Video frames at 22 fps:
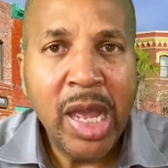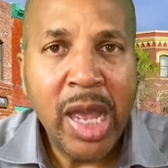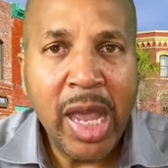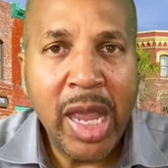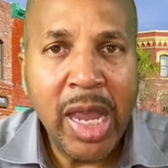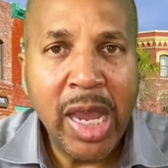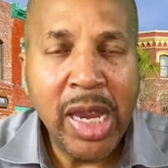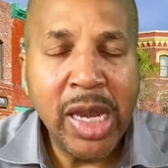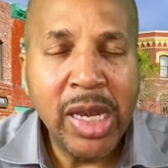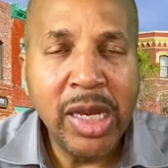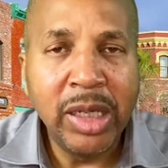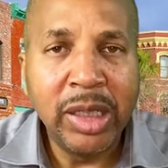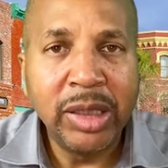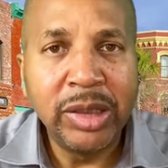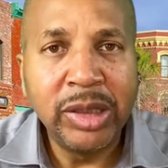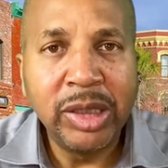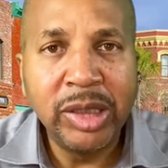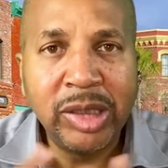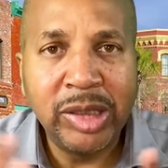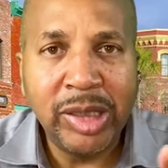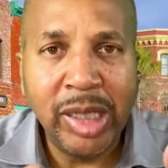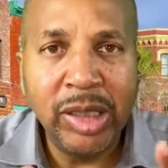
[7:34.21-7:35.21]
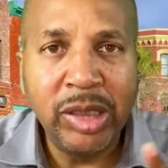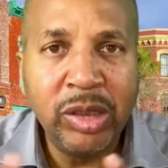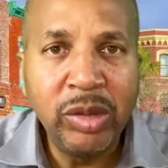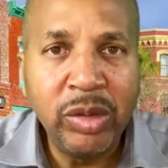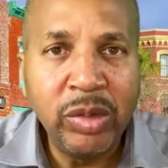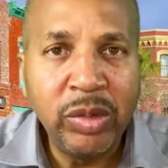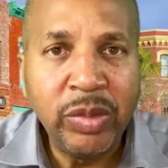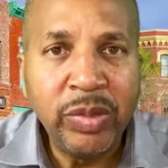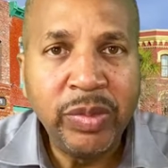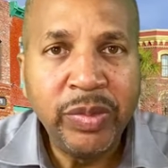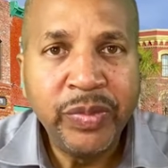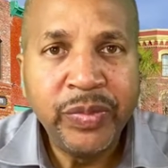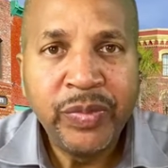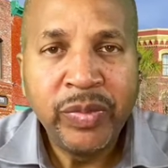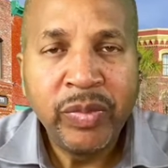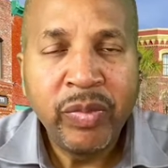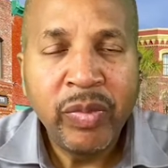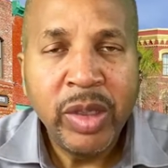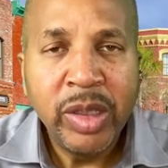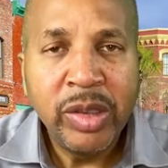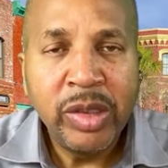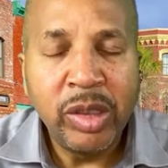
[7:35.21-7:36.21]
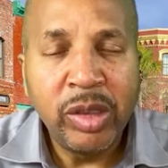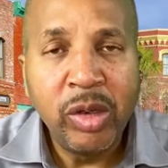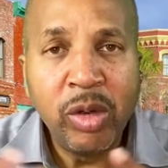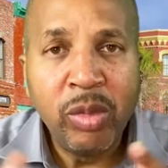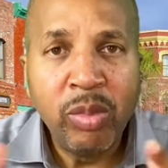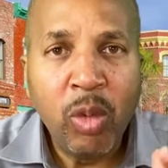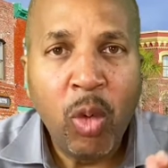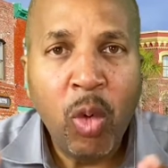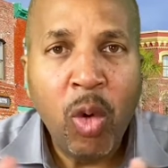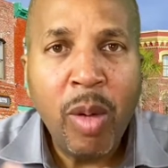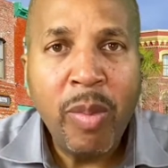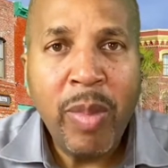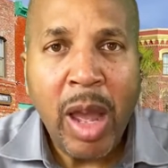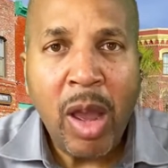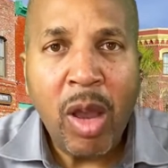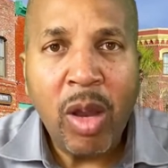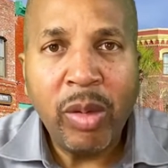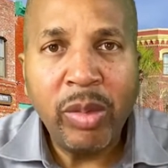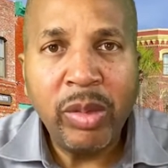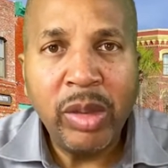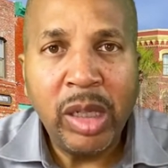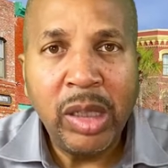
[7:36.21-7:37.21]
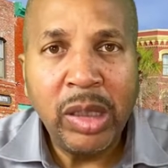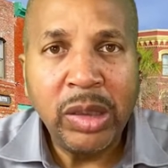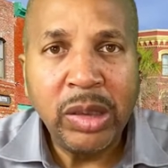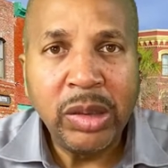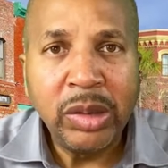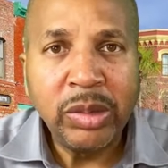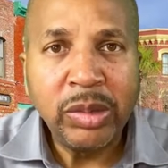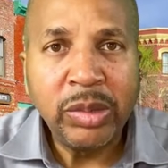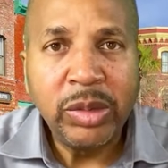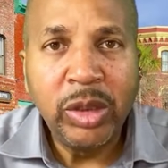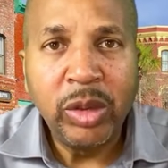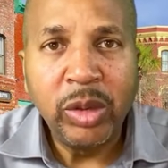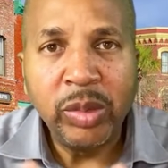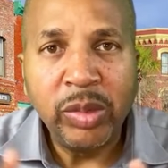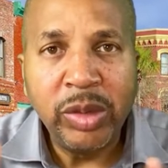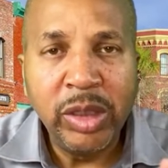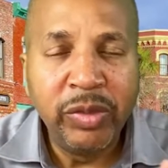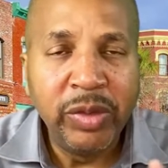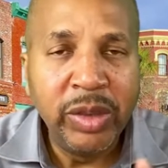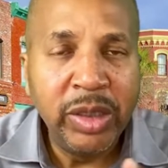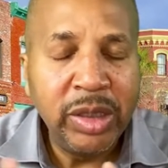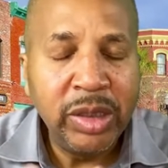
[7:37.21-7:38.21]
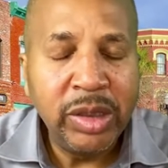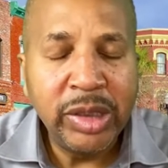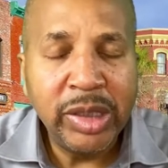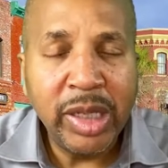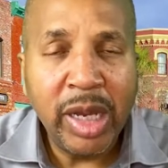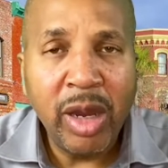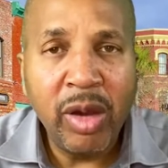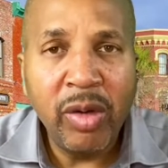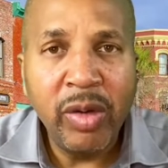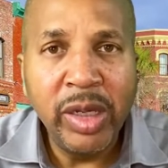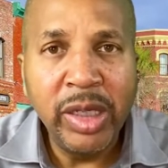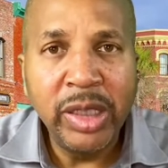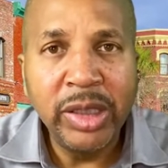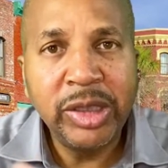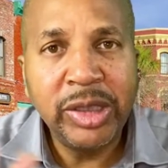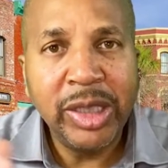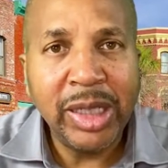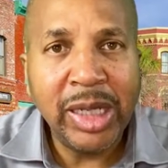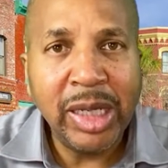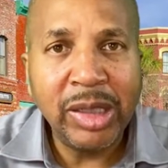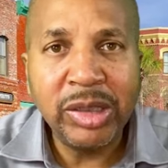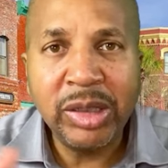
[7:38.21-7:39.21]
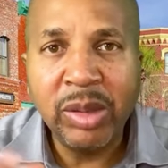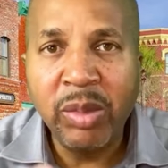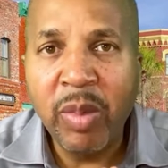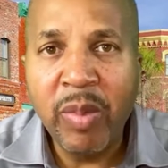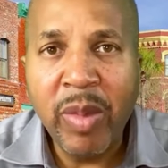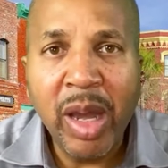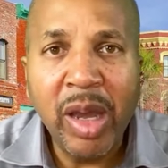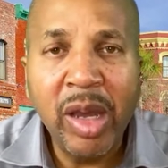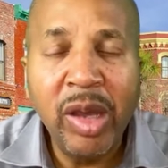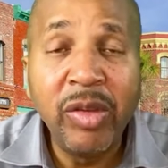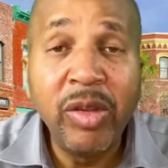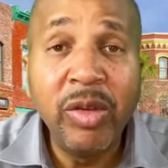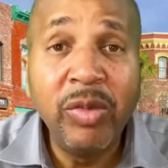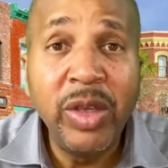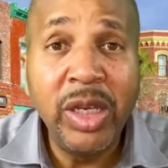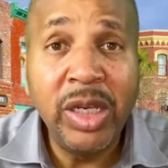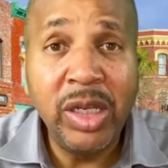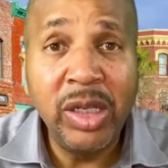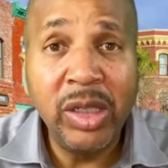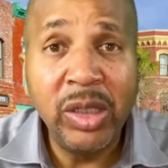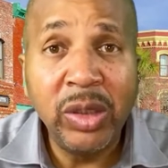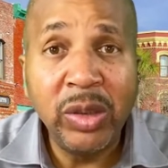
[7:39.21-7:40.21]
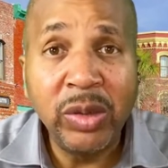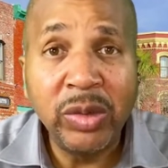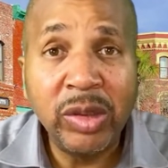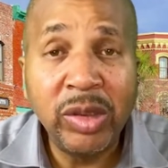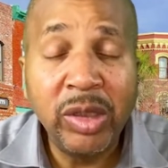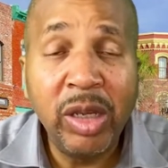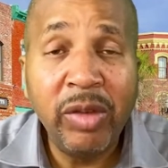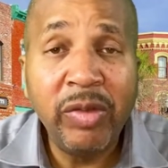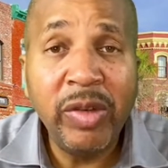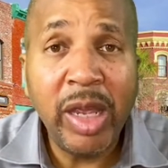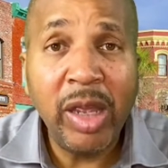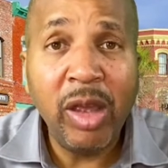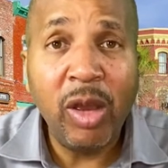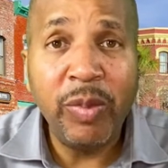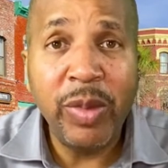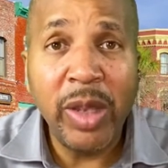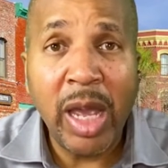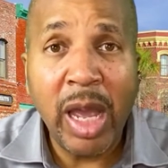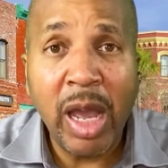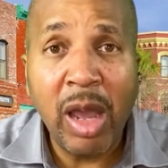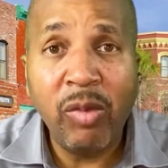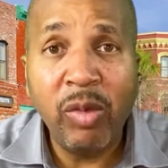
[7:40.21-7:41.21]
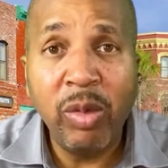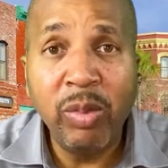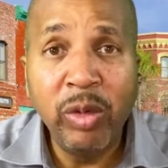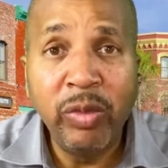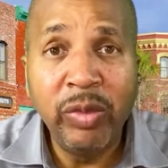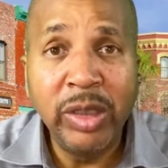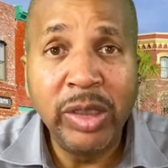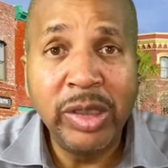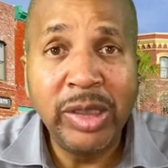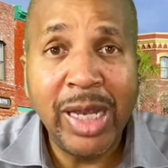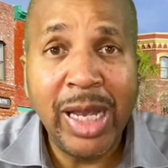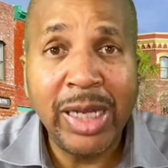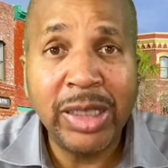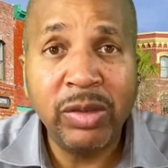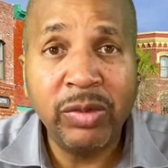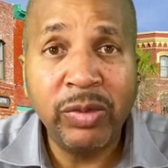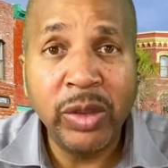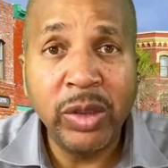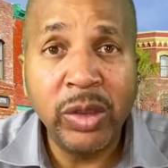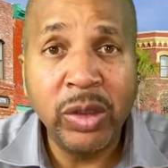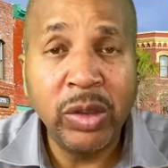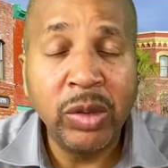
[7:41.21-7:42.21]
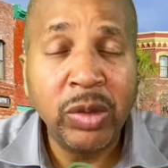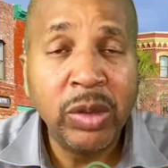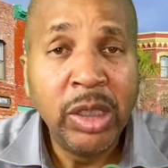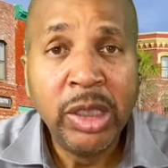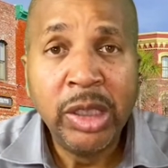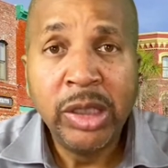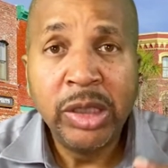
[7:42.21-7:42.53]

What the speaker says: And just stay tuned to learn more about, you know, living in these areas. Check out some of my other videos. Love to help you out with moving to Jacksonville.